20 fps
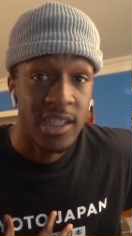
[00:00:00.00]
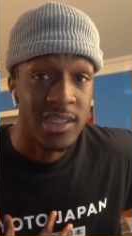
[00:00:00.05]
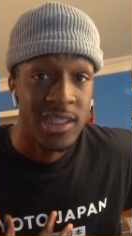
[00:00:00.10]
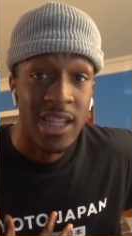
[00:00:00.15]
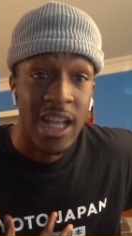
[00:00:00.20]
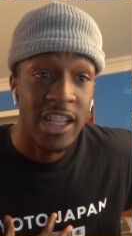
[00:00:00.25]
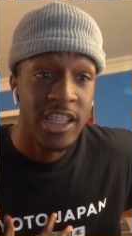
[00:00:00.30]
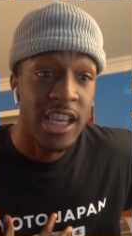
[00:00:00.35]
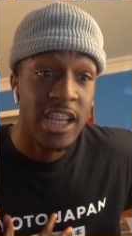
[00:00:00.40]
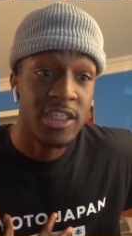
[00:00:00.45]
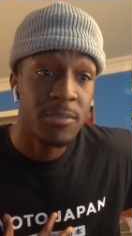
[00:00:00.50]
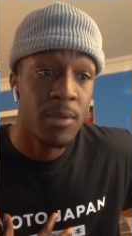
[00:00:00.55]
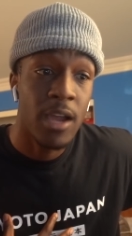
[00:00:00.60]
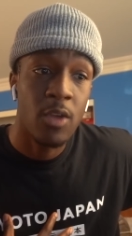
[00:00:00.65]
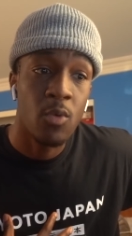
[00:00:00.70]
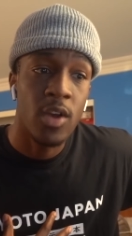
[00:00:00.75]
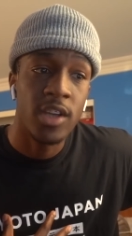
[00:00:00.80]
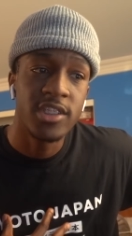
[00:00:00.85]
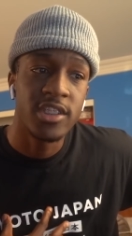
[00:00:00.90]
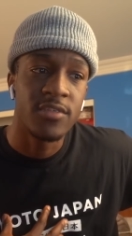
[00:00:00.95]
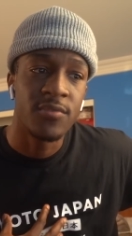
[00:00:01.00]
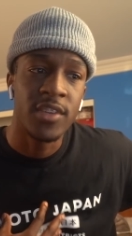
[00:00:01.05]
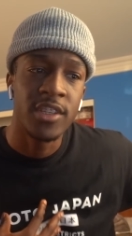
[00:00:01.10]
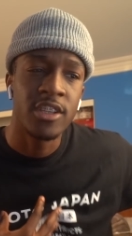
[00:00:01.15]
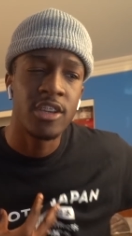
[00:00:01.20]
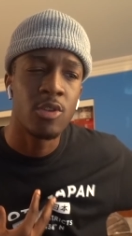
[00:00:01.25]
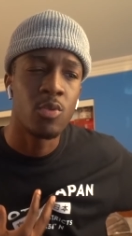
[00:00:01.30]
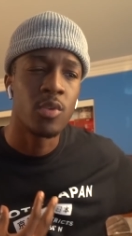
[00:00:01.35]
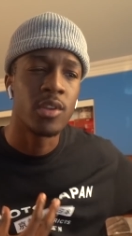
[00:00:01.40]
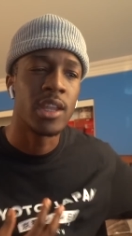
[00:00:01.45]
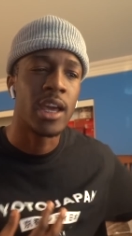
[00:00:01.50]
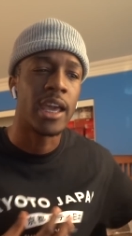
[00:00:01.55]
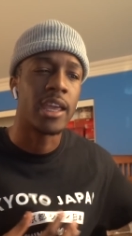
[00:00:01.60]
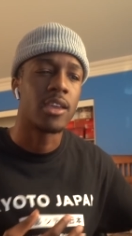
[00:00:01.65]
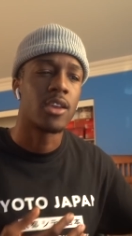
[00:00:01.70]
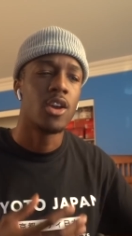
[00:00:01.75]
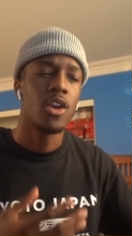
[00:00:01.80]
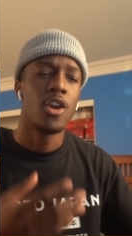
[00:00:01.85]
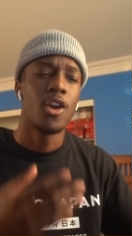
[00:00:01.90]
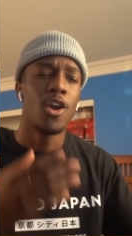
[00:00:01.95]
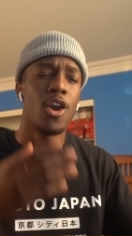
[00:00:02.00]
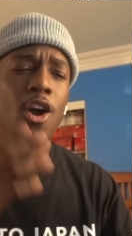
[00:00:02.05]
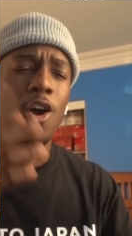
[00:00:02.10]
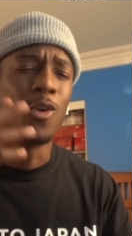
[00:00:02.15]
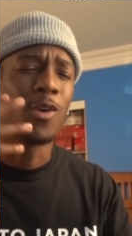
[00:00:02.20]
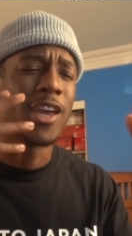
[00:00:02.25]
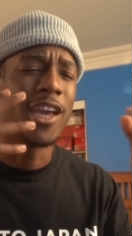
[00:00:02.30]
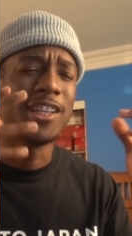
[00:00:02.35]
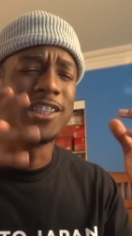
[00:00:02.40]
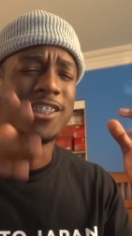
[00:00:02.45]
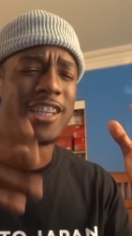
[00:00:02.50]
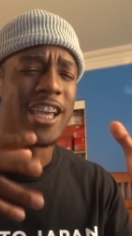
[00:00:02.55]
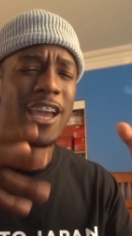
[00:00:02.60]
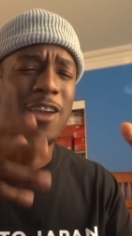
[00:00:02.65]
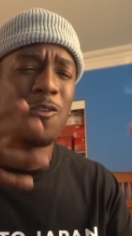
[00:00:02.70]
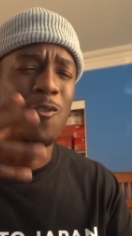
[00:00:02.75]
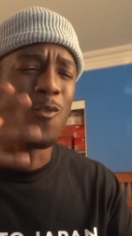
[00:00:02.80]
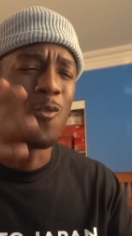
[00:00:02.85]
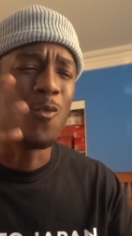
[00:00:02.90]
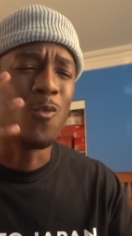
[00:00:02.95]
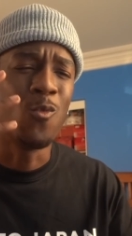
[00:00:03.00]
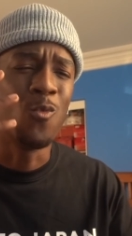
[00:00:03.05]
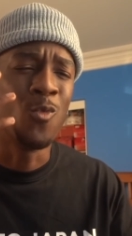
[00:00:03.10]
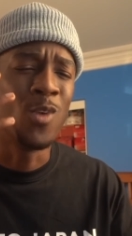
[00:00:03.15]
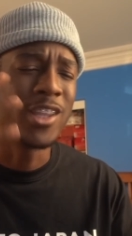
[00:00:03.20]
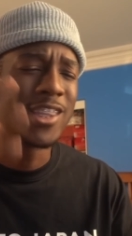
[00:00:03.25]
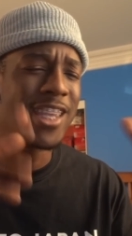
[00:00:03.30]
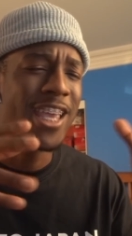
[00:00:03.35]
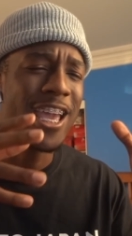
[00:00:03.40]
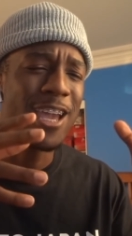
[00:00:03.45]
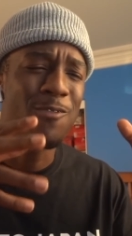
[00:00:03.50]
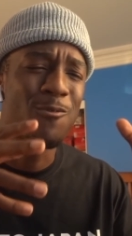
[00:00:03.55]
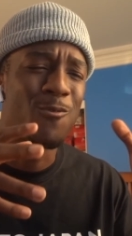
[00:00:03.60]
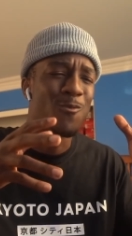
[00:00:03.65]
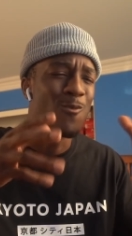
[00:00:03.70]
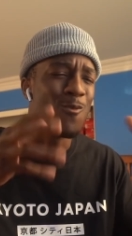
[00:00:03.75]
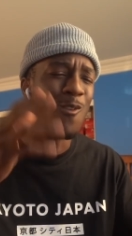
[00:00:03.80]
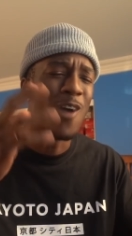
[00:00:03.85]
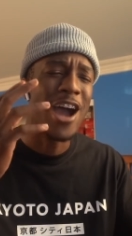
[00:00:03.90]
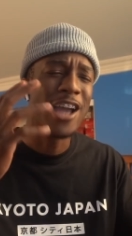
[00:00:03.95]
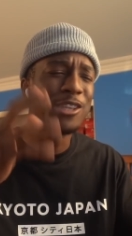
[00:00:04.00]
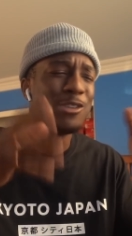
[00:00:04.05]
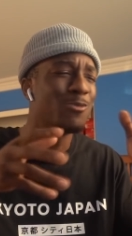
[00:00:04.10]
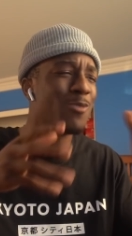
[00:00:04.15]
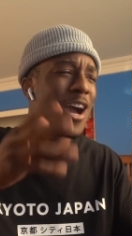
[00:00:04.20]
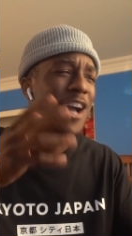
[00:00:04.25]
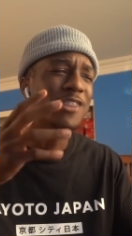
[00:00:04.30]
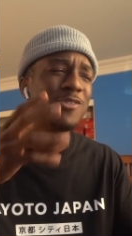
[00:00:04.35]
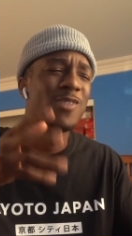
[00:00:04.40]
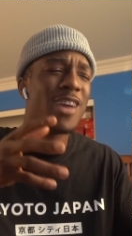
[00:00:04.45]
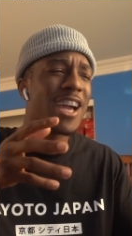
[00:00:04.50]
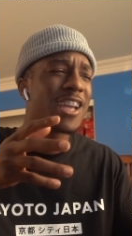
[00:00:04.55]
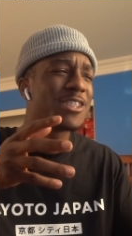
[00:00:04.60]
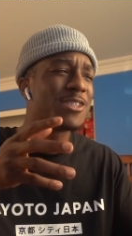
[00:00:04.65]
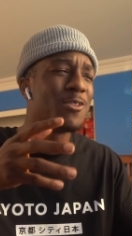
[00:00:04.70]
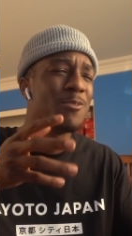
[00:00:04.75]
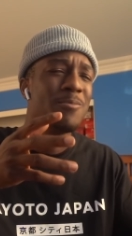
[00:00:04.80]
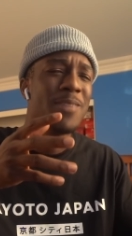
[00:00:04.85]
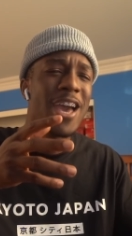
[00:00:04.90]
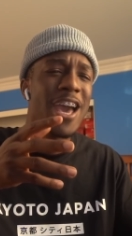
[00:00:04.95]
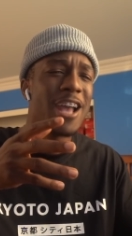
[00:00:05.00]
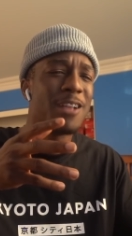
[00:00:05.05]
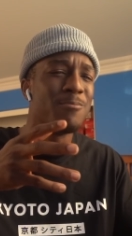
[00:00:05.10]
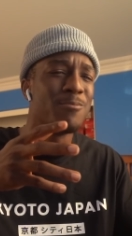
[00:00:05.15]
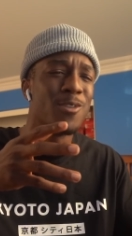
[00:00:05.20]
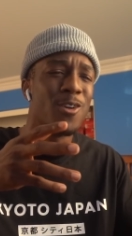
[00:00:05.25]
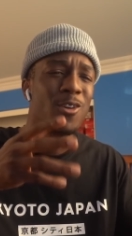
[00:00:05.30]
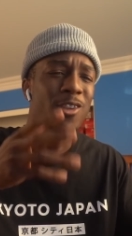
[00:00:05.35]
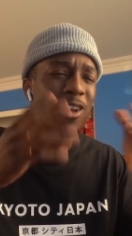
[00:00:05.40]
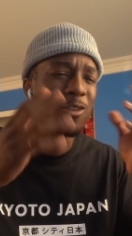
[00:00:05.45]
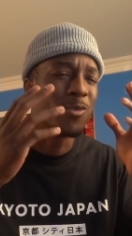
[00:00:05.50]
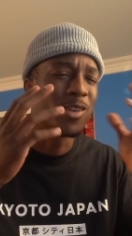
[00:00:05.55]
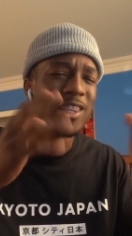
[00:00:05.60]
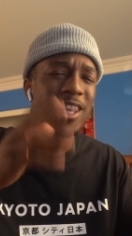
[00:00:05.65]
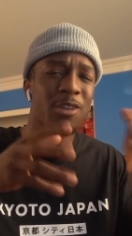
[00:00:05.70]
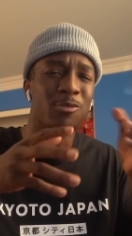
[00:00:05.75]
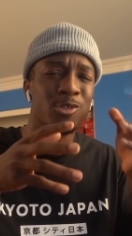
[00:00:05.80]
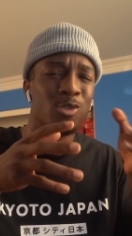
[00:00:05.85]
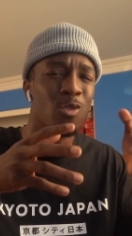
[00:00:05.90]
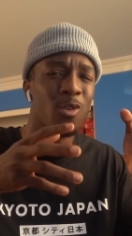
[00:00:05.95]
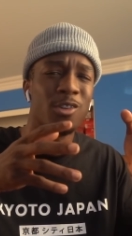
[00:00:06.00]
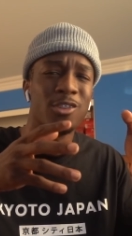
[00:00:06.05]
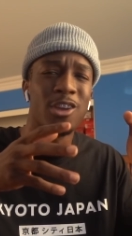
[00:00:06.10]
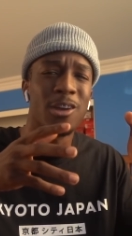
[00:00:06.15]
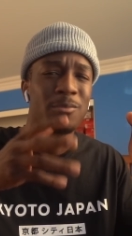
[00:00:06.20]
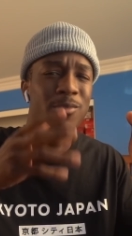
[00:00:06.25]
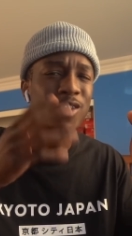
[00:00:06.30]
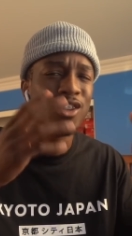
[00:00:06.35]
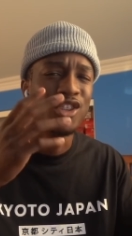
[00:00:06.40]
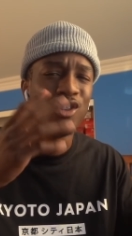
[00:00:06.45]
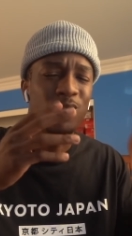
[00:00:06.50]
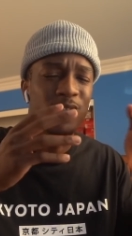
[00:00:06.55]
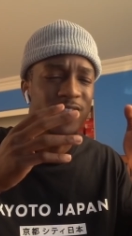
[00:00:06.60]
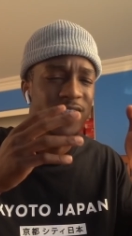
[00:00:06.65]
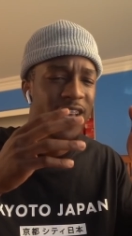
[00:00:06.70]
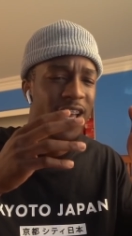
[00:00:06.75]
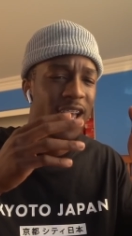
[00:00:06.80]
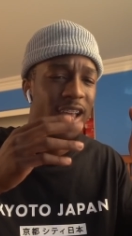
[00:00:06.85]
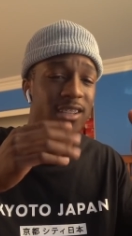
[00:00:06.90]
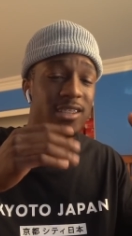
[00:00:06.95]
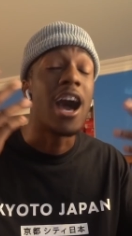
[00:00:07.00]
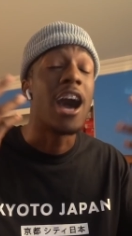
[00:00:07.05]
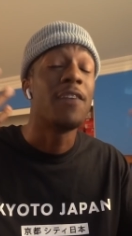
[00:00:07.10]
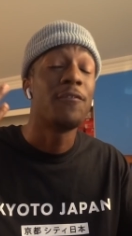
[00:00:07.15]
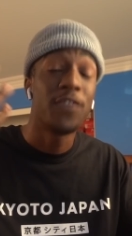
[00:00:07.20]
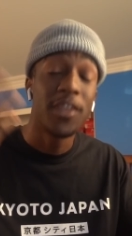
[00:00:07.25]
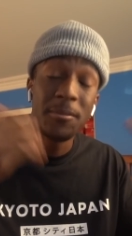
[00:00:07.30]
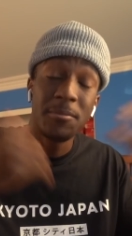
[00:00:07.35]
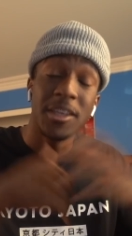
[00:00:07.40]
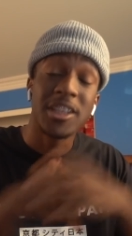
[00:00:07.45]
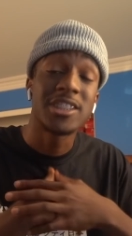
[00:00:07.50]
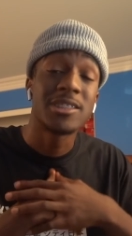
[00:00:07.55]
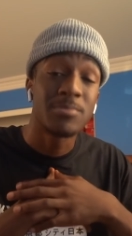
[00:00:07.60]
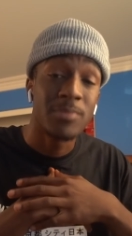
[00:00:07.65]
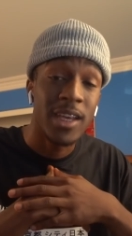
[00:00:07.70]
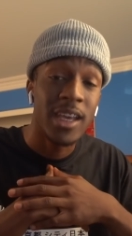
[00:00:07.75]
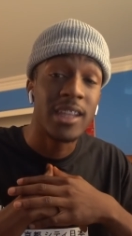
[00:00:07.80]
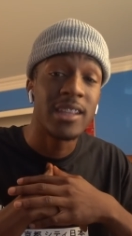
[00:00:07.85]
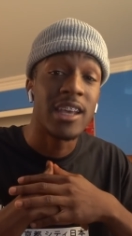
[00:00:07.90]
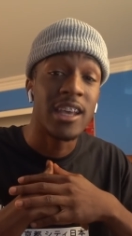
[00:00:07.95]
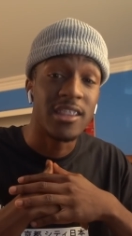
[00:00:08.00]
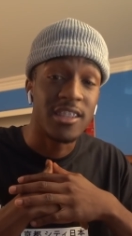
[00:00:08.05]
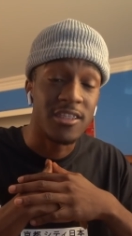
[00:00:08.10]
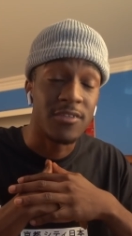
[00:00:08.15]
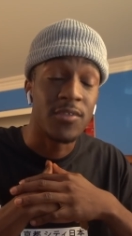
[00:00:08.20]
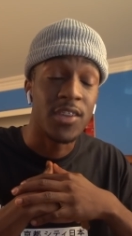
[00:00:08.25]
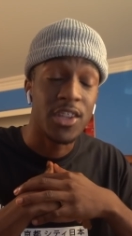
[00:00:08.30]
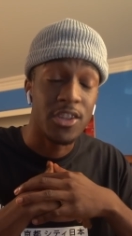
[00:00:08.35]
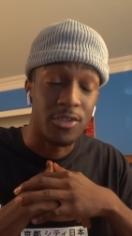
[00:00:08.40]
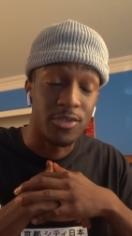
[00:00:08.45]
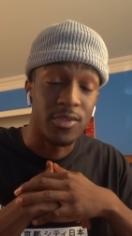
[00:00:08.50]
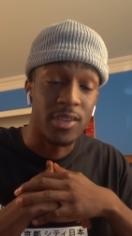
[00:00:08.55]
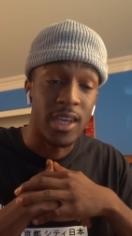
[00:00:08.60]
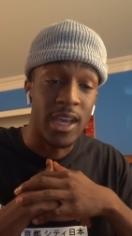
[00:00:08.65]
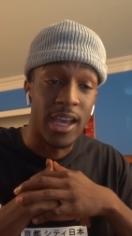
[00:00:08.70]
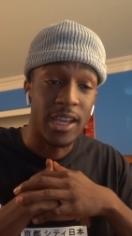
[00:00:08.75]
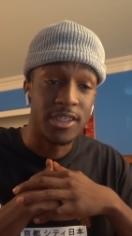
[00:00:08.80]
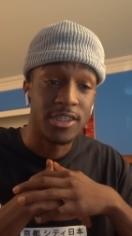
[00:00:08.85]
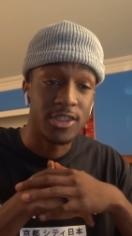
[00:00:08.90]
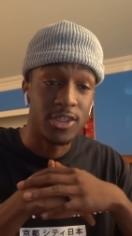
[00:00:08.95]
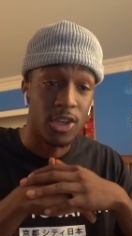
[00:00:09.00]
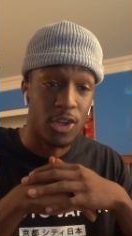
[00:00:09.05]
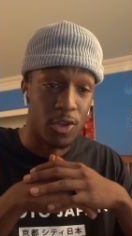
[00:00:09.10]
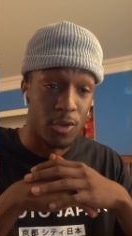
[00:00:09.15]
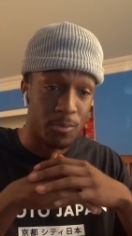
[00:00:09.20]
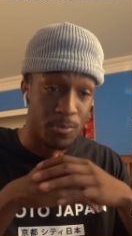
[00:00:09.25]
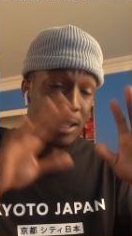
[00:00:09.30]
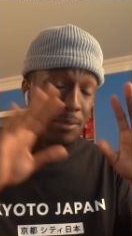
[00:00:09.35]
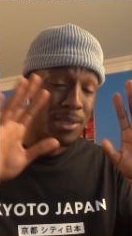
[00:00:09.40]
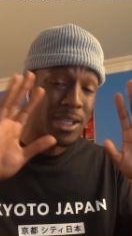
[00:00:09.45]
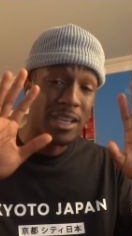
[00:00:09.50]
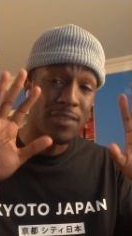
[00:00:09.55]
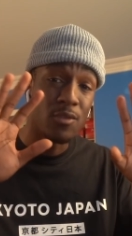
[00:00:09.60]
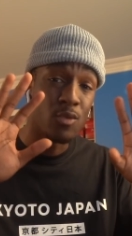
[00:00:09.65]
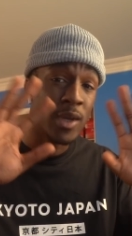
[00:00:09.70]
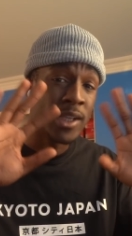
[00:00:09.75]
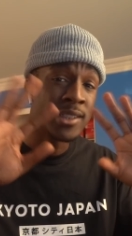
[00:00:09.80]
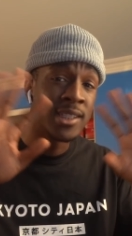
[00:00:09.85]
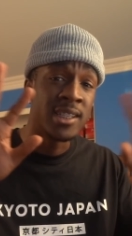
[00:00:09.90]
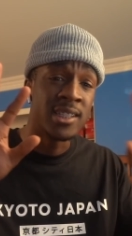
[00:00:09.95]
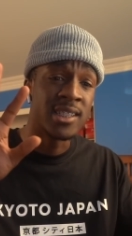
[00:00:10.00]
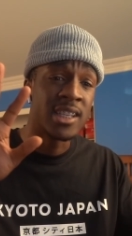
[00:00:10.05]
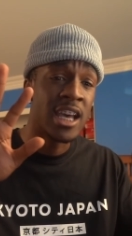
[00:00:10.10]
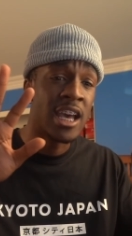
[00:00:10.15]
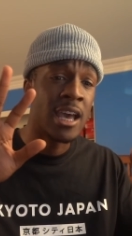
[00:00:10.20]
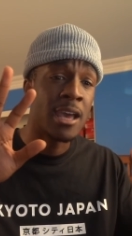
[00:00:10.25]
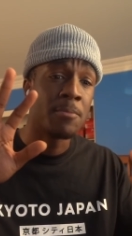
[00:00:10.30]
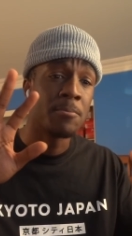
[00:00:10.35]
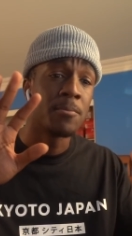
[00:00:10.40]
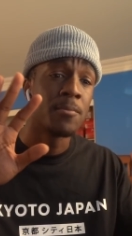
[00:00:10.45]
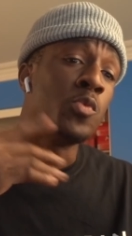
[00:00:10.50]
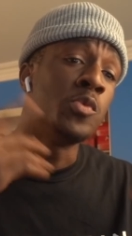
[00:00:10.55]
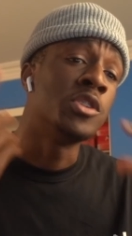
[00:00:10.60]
Because a lot of you guys probably watched this video and were like, okay, Jay, what the heck? Why you why'd you act so mad, bro? Like what the heck was going on between you and Jazz? I'm gonna be explaining that in this video, you guys. So let me not even waste any time.